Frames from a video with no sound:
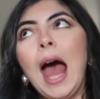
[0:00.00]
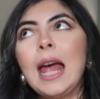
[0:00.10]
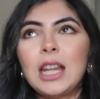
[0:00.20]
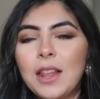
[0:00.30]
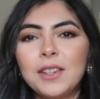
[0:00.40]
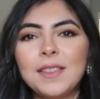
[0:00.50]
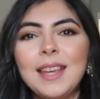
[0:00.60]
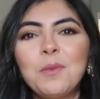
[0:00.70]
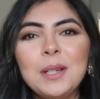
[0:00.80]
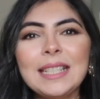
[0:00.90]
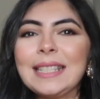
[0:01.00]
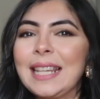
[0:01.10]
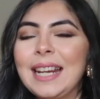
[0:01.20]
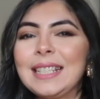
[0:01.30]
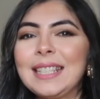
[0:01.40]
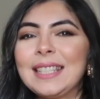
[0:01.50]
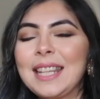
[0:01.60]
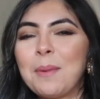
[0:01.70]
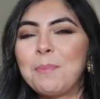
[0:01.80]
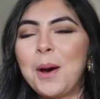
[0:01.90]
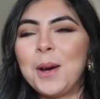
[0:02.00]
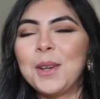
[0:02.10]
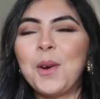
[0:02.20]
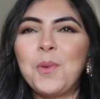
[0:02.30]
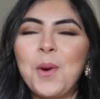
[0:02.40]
Another thing we decided to skip on